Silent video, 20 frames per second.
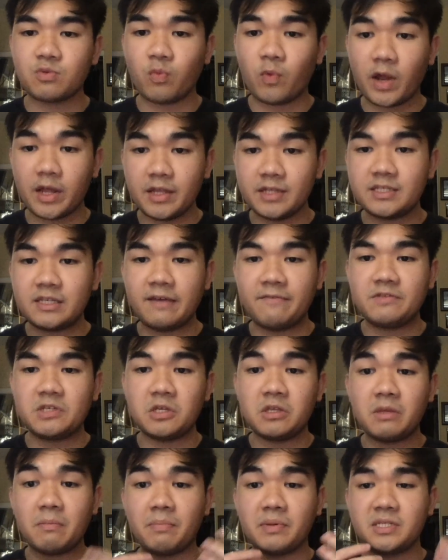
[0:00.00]
relative
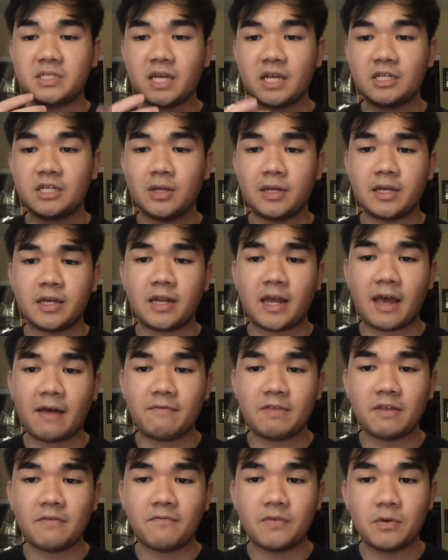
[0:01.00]
to the potential it could have
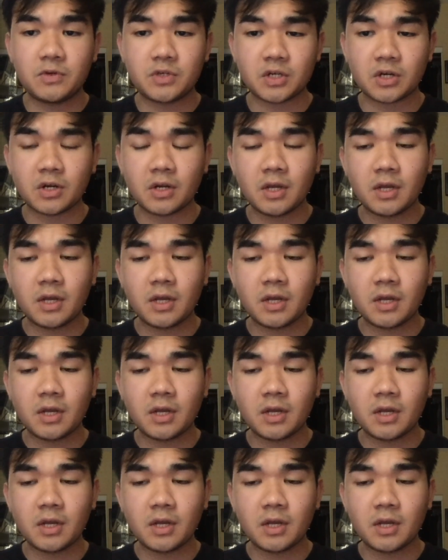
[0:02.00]
in the future.